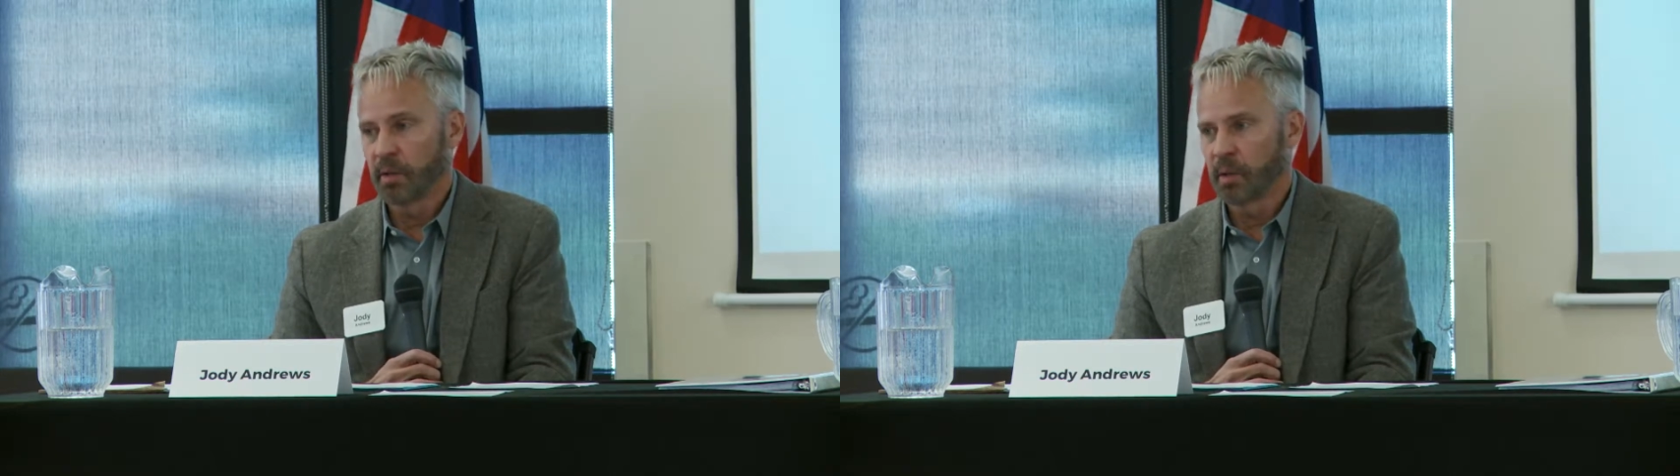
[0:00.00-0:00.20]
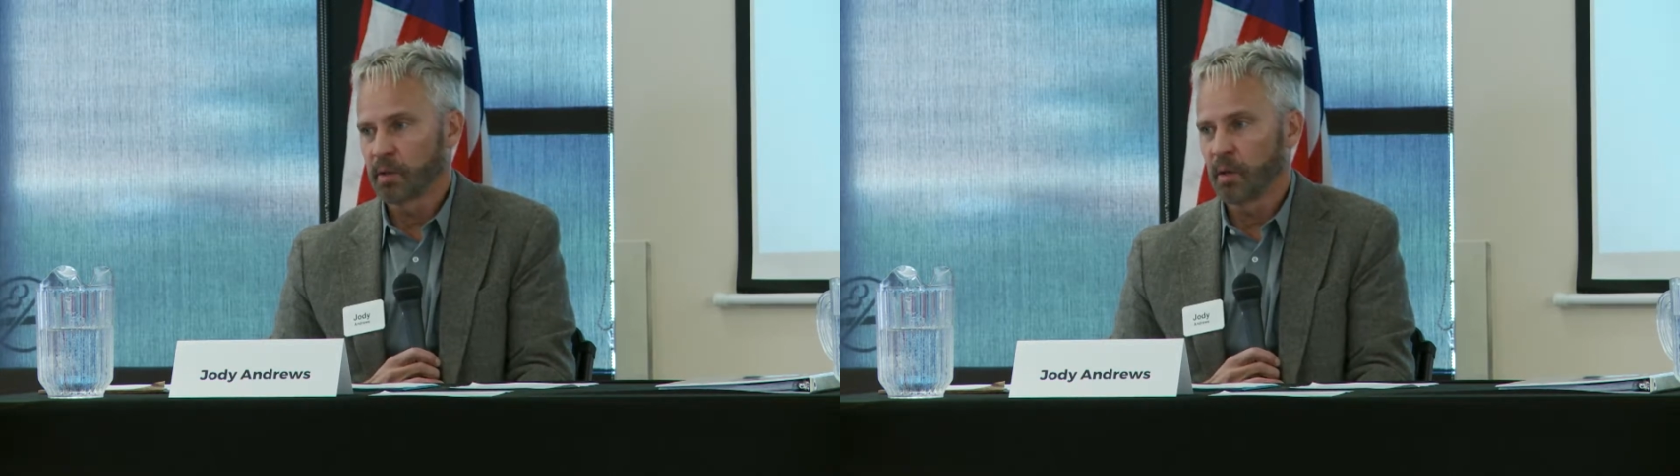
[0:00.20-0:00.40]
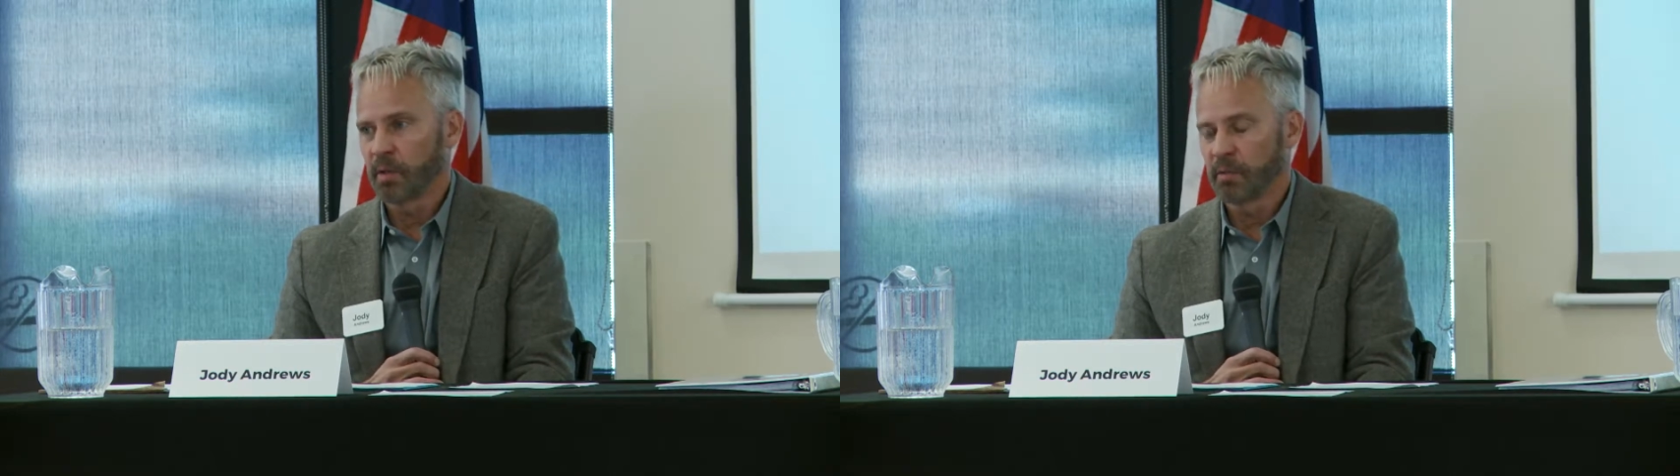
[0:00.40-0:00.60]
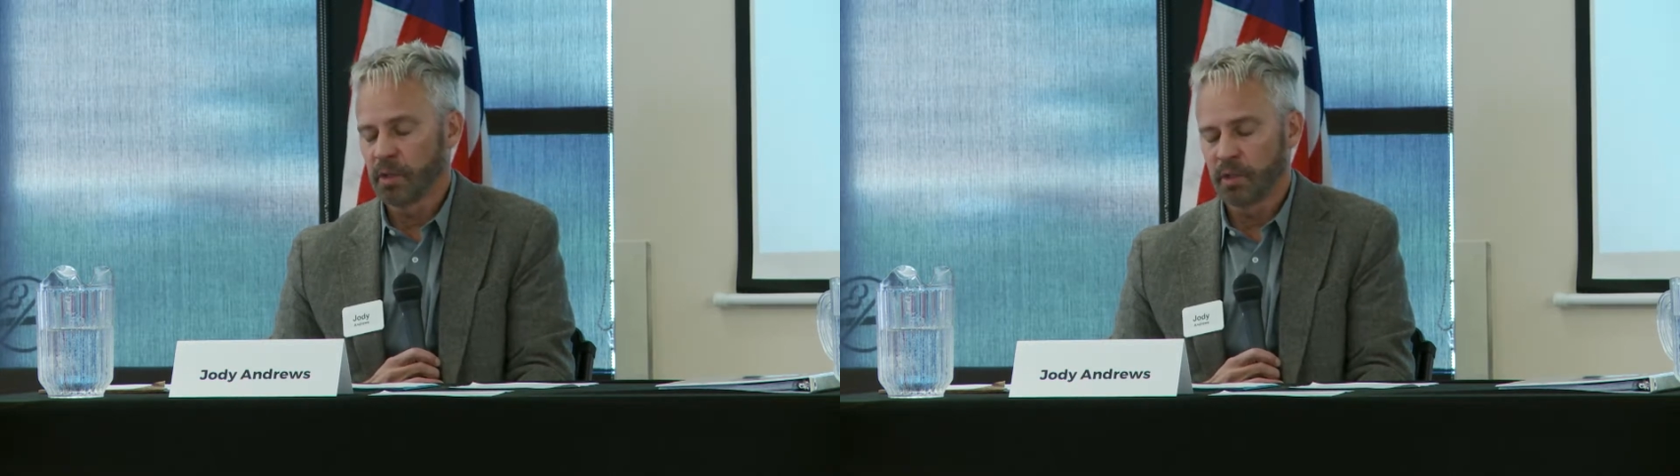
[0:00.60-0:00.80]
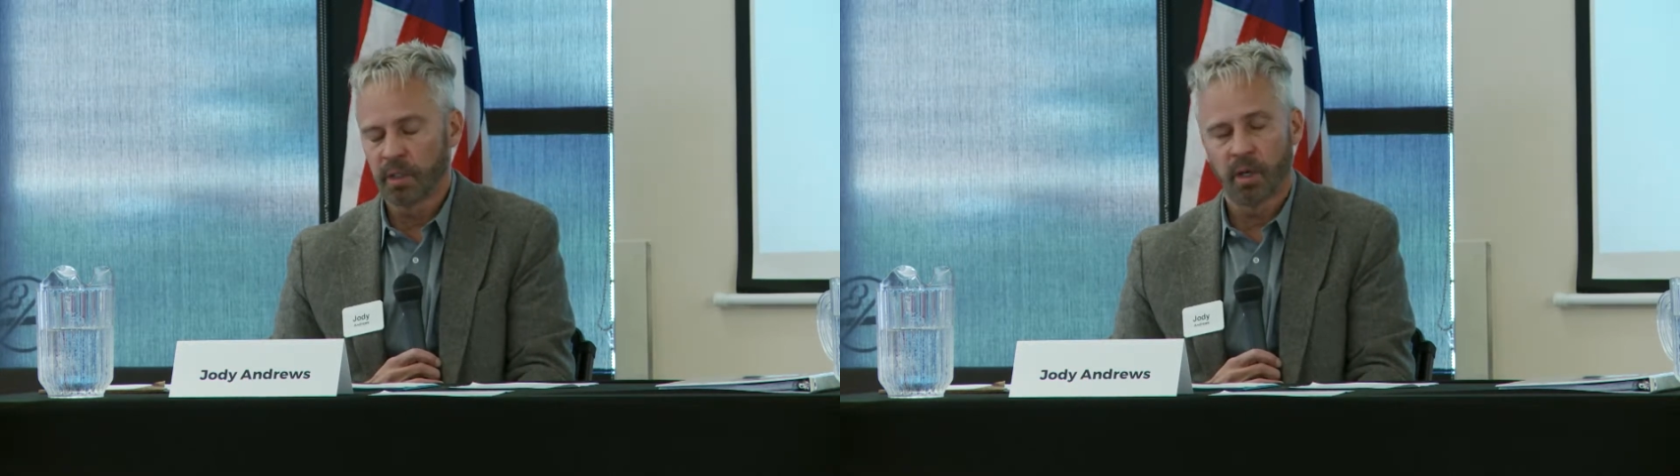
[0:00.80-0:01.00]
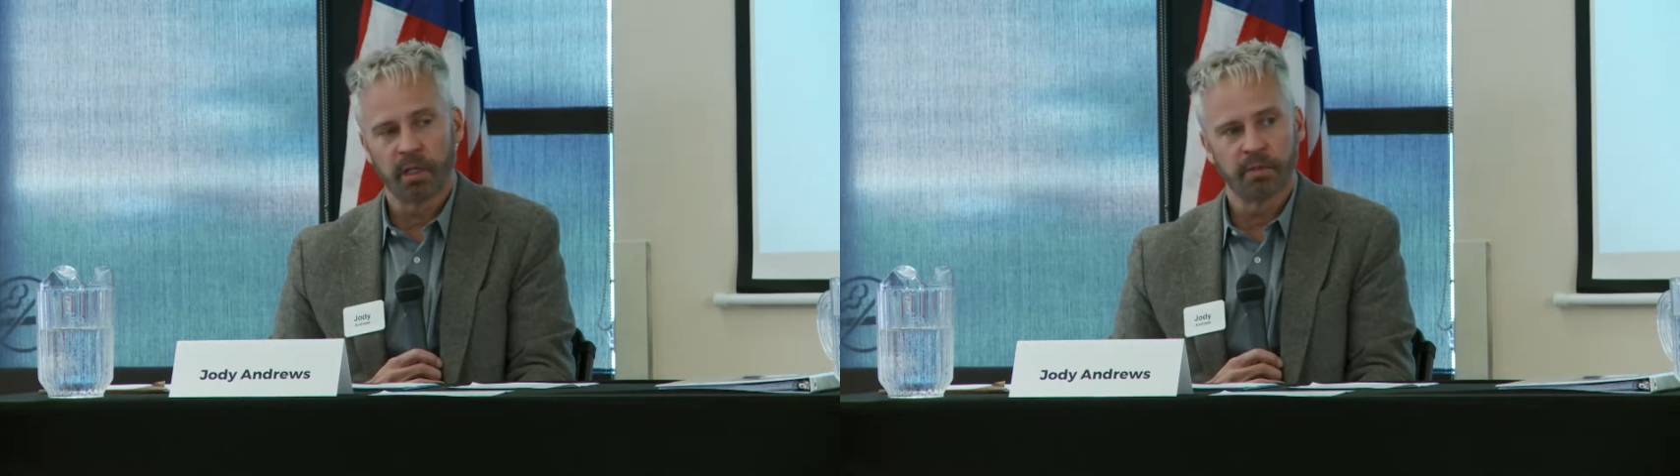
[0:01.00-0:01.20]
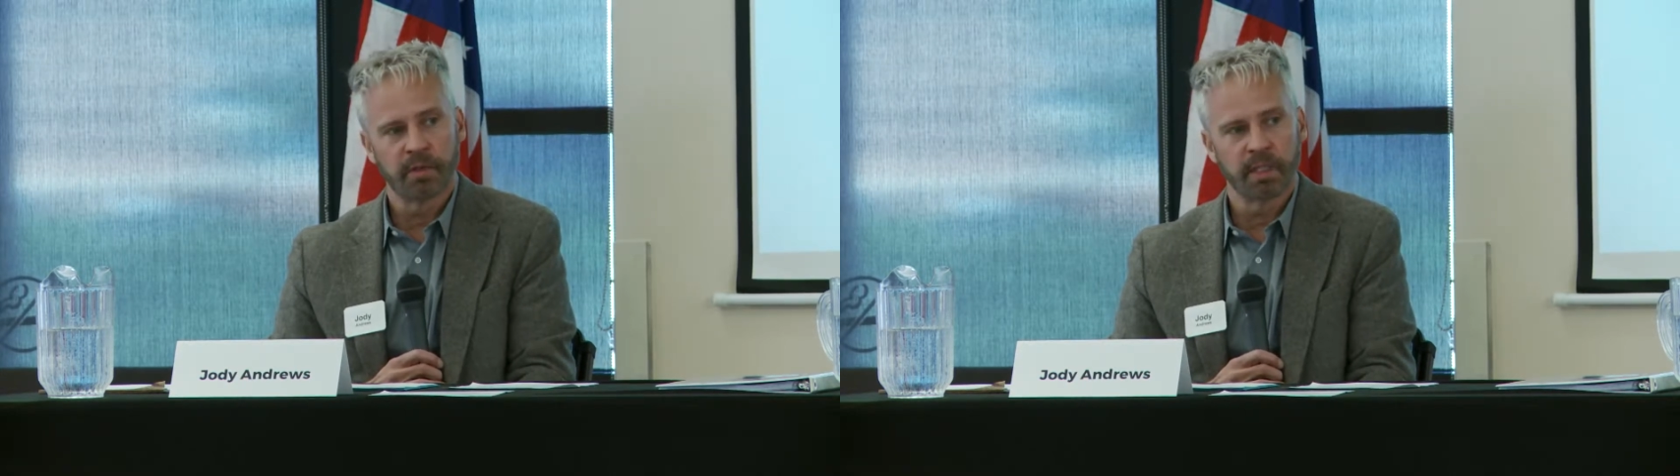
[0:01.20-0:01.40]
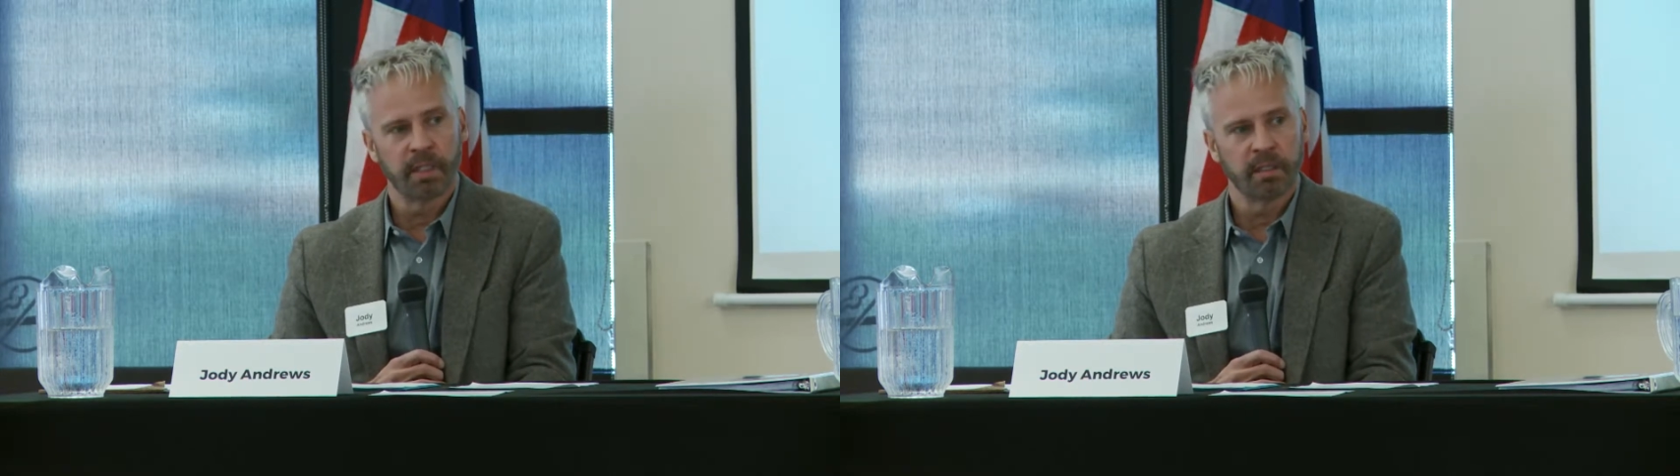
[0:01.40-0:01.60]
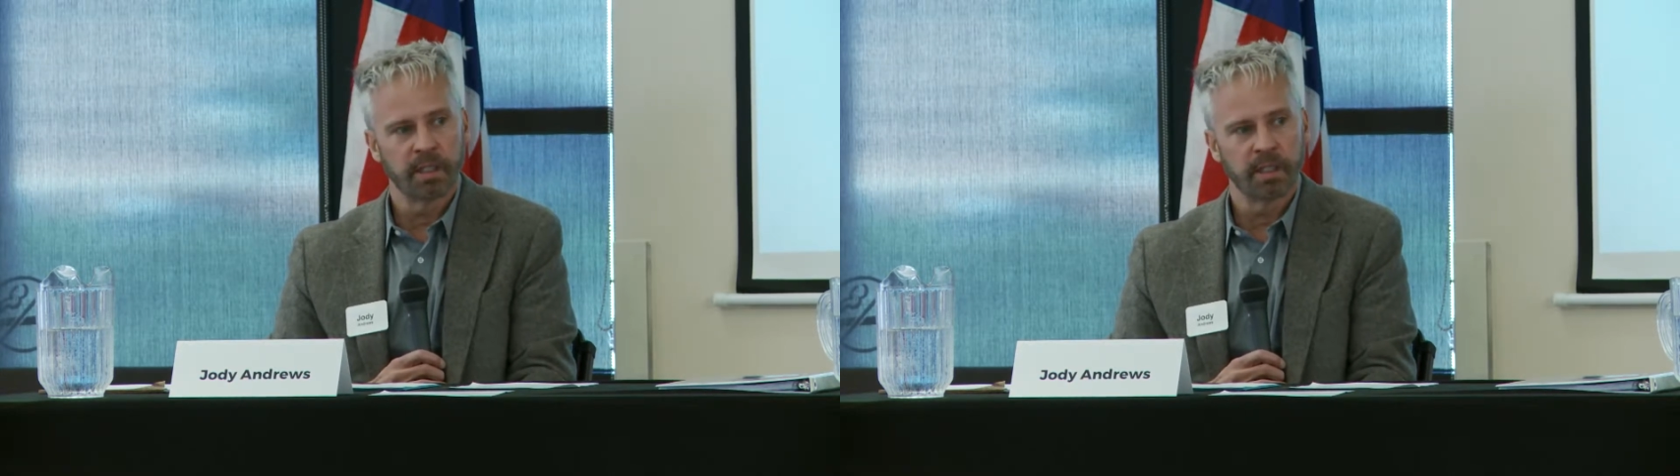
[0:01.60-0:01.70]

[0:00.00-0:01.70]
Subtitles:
with all of you and all of the